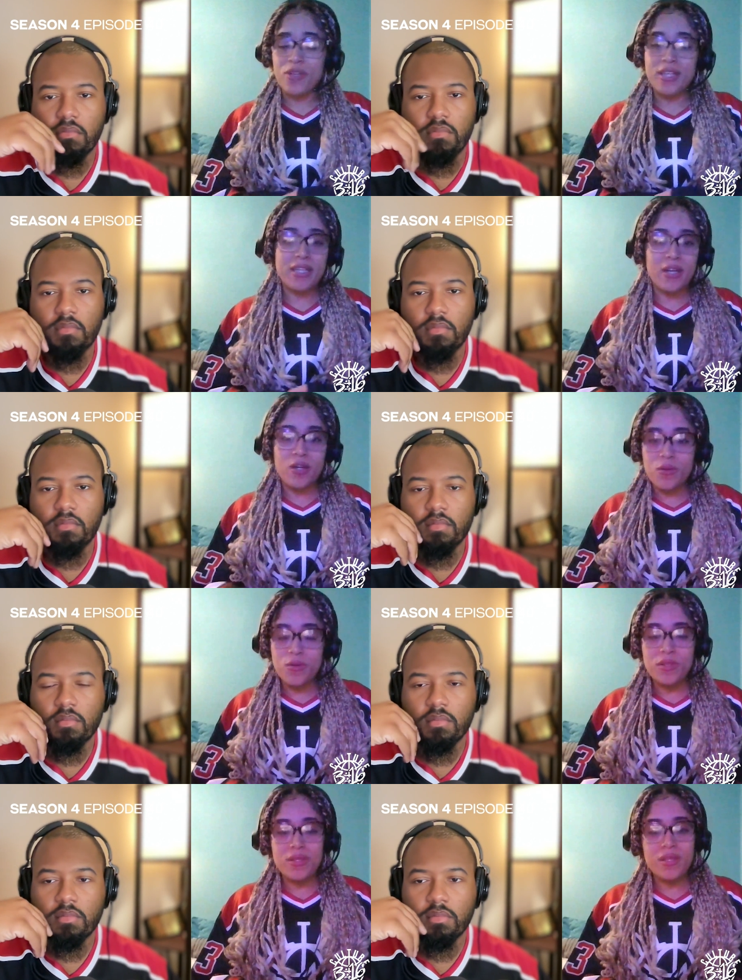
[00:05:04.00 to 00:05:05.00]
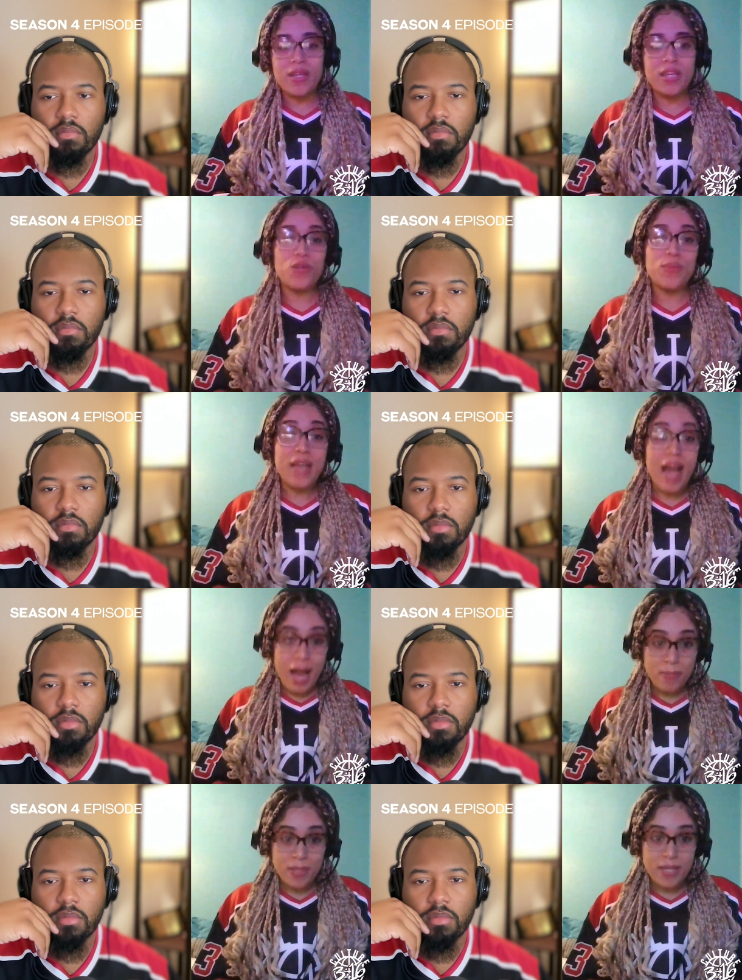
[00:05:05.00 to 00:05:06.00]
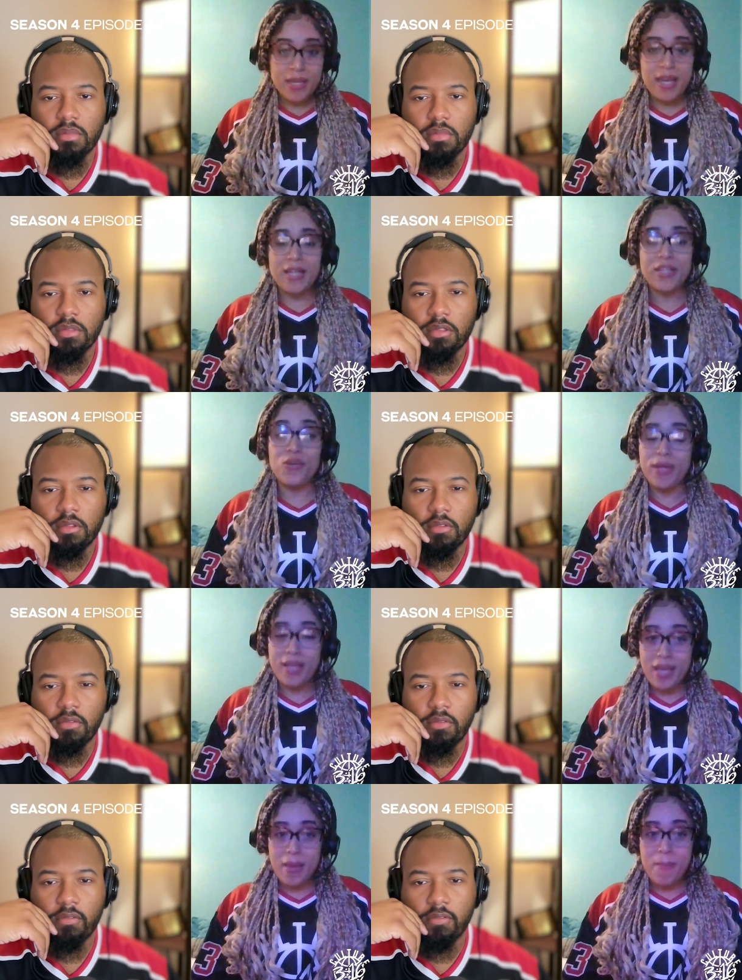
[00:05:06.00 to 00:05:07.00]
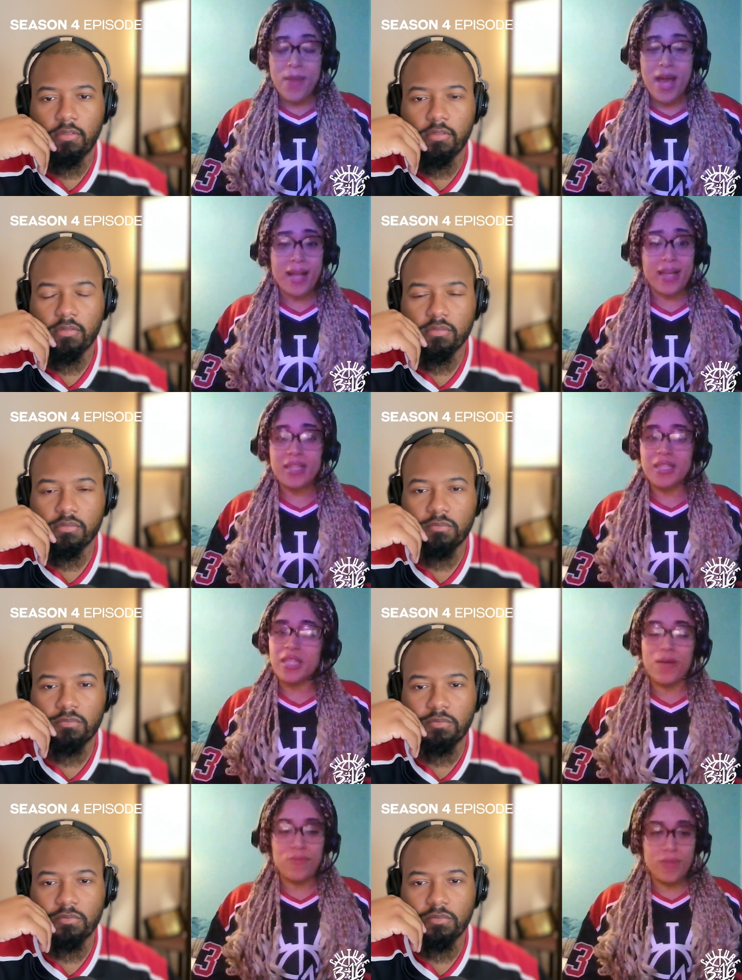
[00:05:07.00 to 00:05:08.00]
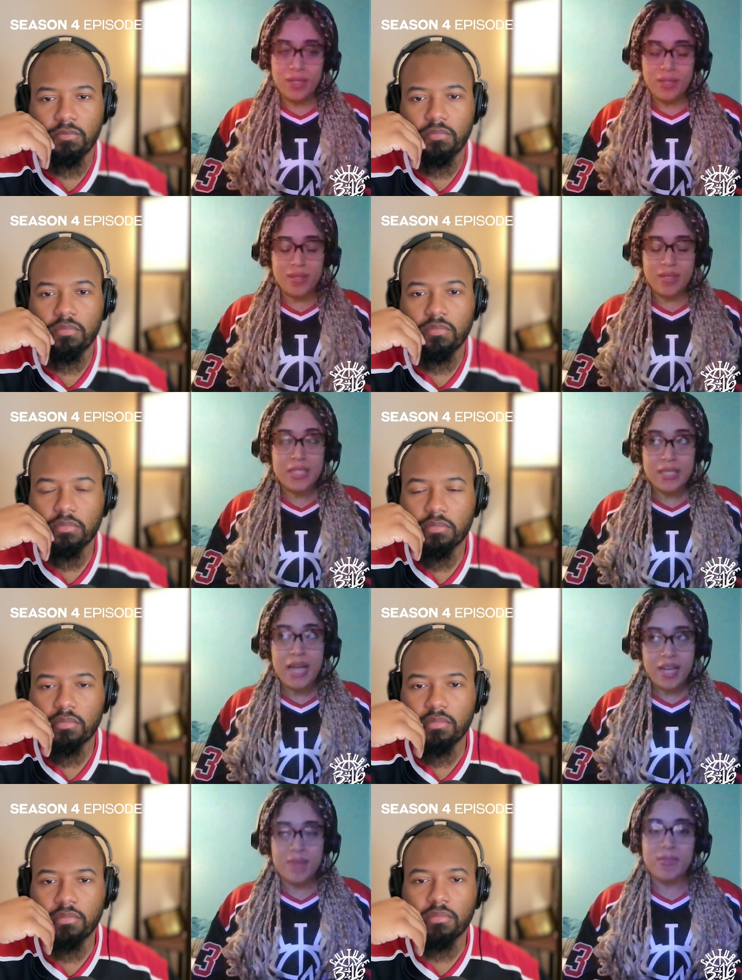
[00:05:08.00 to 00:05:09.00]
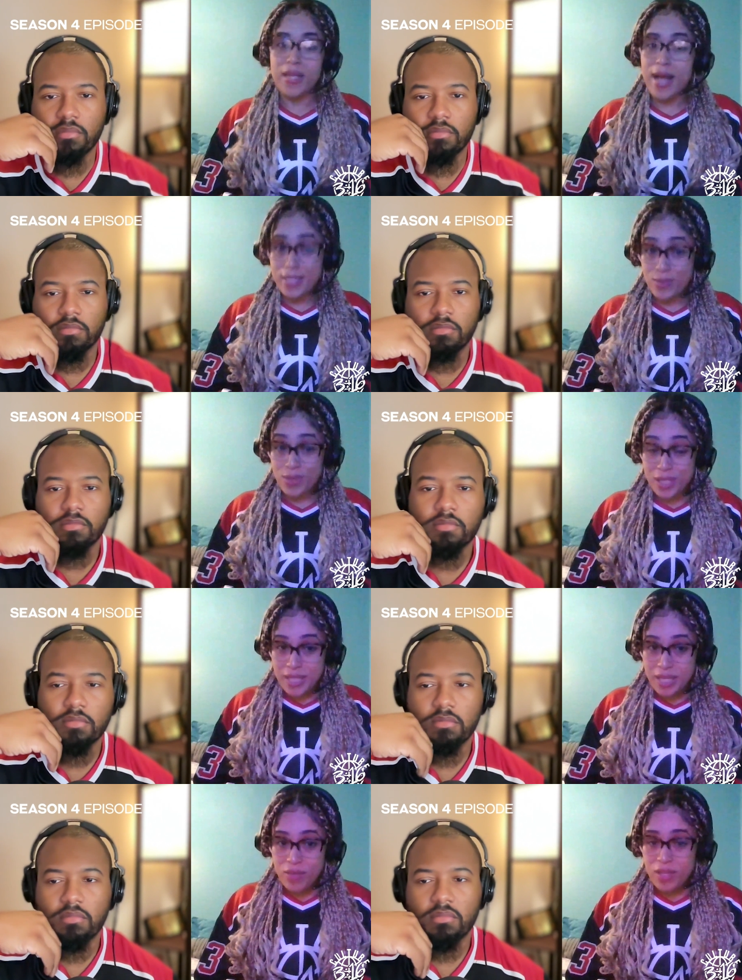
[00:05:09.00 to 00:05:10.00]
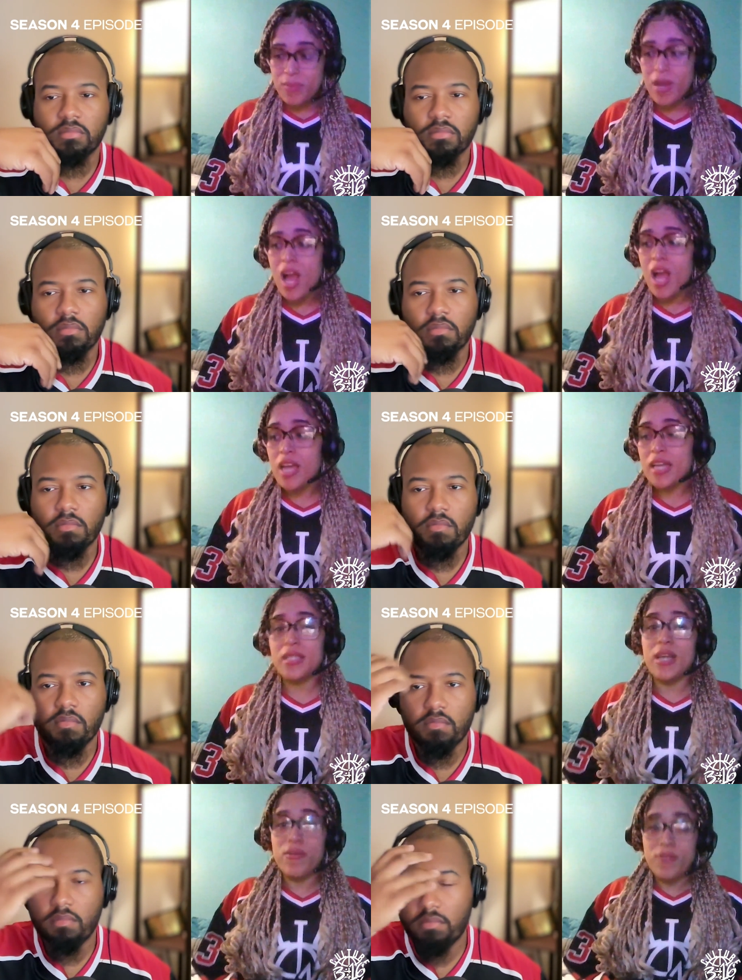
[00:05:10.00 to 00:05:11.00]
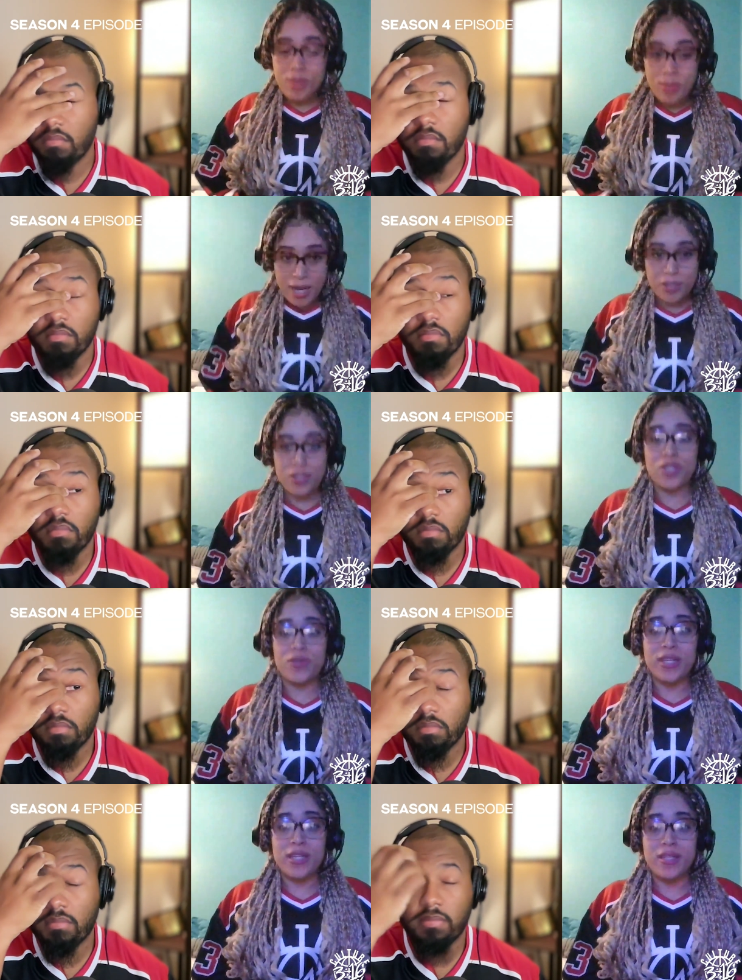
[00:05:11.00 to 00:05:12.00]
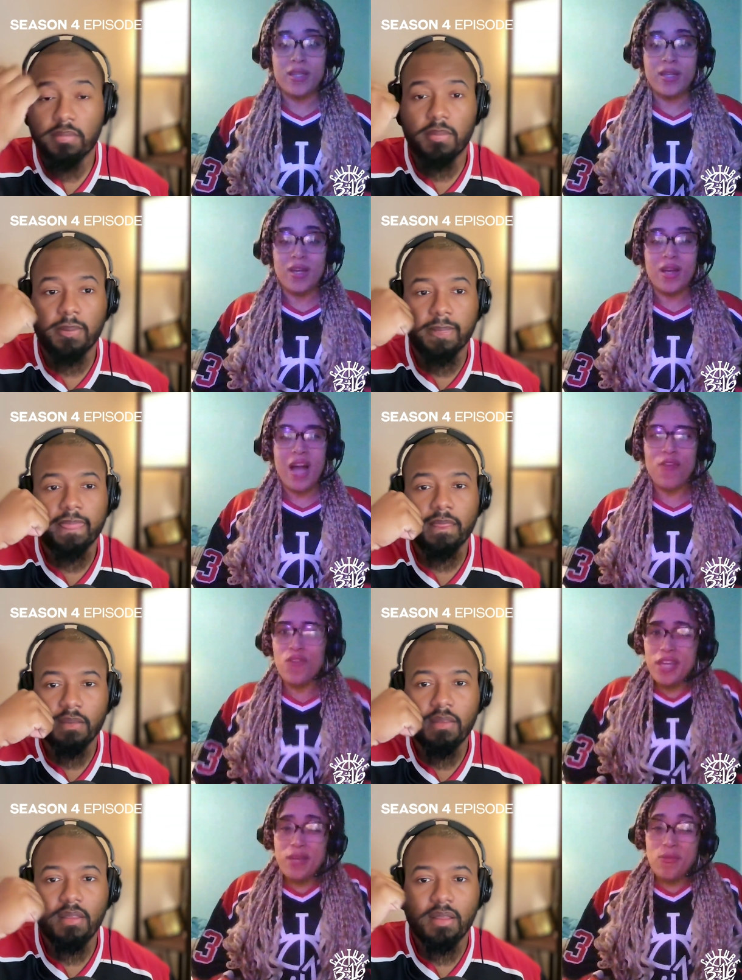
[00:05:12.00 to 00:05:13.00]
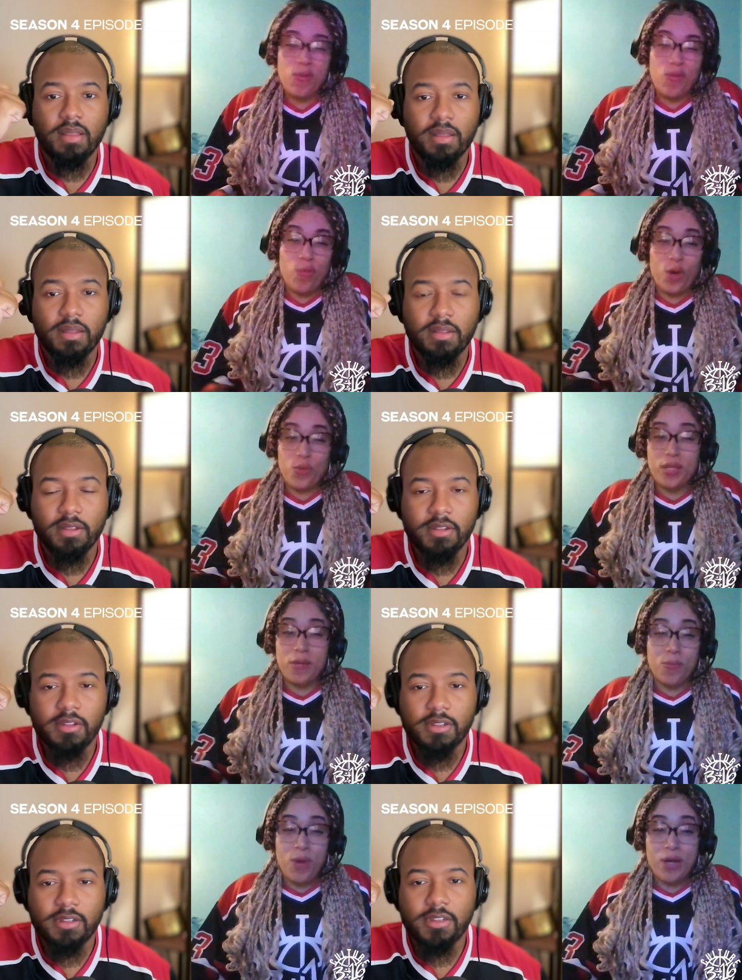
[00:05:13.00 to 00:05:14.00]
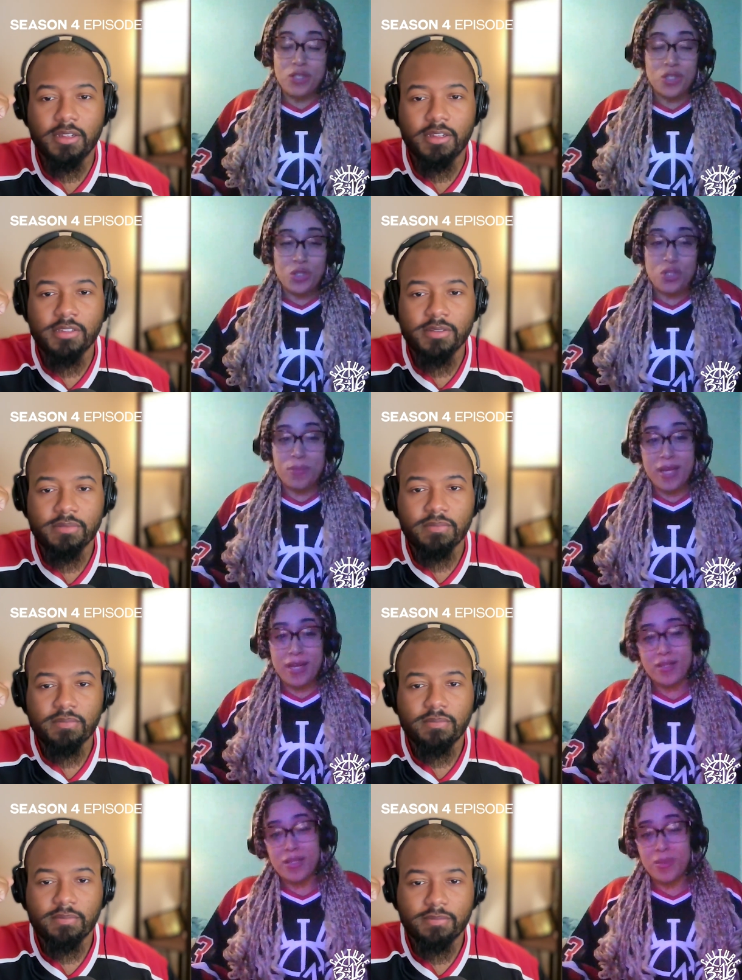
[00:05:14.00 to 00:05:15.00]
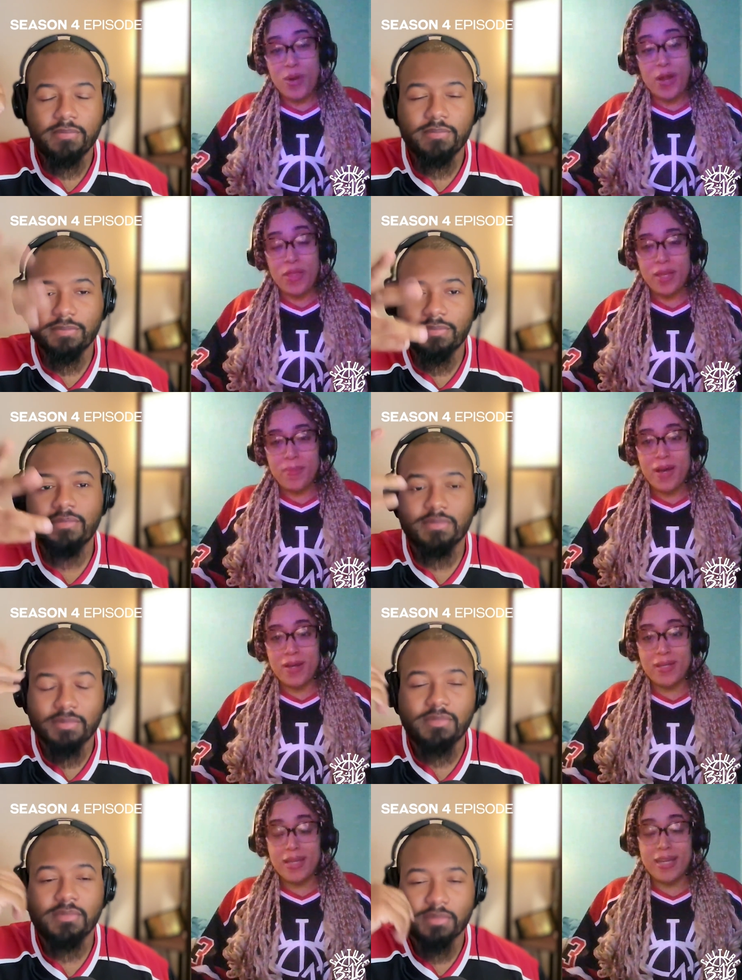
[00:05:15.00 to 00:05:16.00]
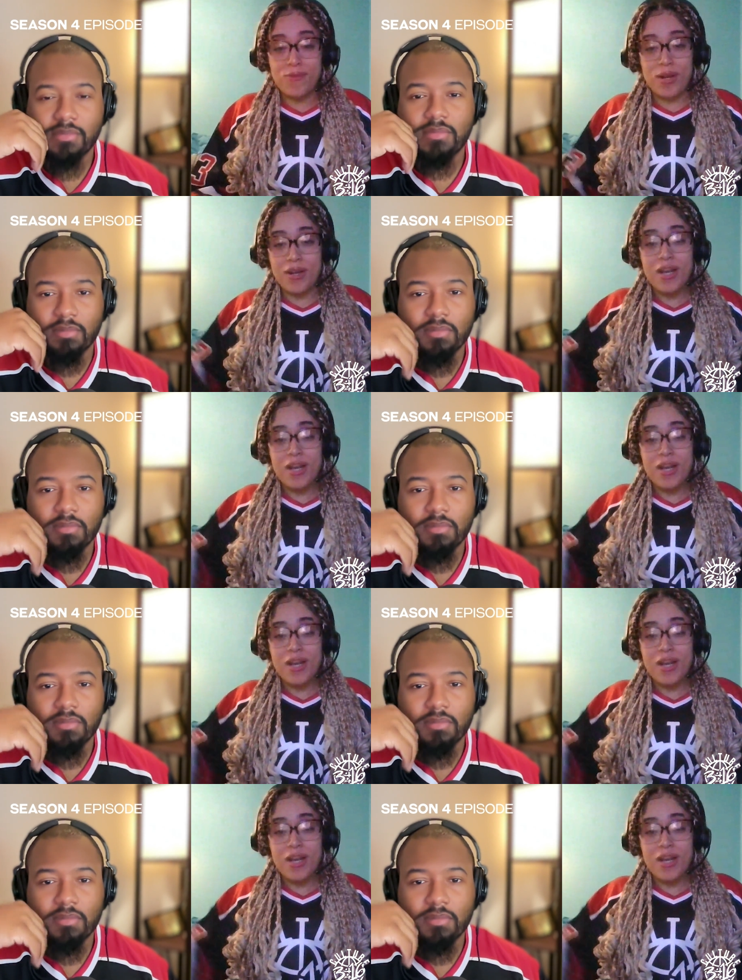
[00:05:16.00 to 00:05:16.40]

Speaker 1: he goes, he'll be happy and he'll make an impact. And he's definitely this is not going to be the last we're going to see of him. He's definitely going to be back on screen. I feel like he would work really well in New Japan. The more I think about it, like where